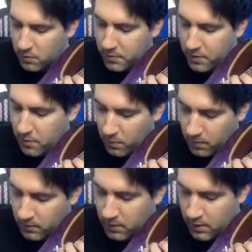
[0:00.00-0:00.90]
which would be
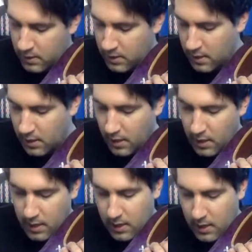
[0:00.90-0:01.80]
cool.
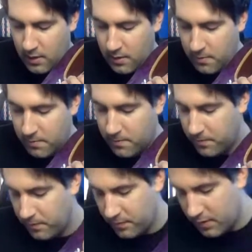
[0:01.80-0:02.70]

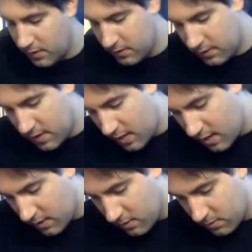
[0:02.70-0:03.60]
There's
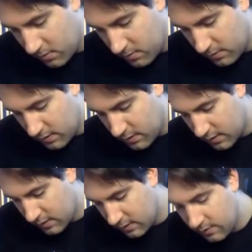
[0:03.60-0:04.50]
not a whole
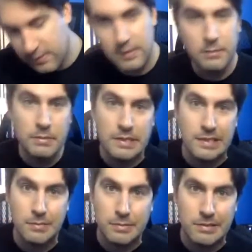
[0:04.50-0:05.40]
lot I have to
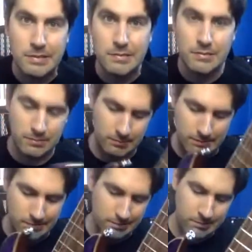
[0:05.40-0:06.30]
complain about,
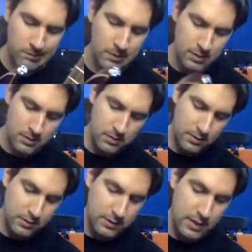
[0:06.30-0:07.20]

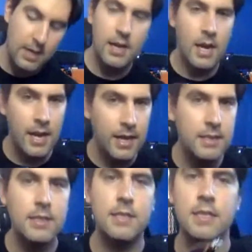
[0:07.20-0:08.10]
which is kind of
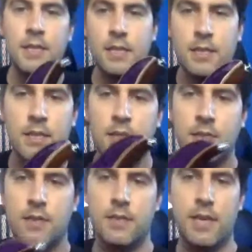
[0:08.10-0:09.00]
nice.
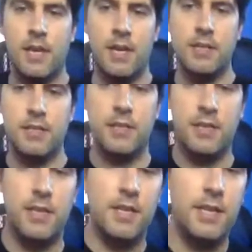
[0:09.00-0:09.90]
It's kind of nice
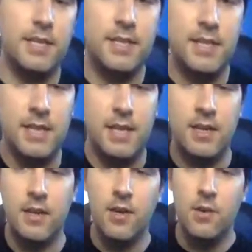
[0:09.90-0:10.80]
to get in.
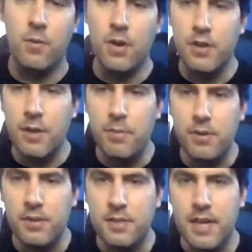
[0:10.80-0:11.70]
Where did they
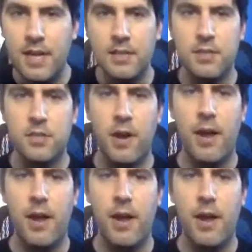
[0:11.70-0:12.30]
put the second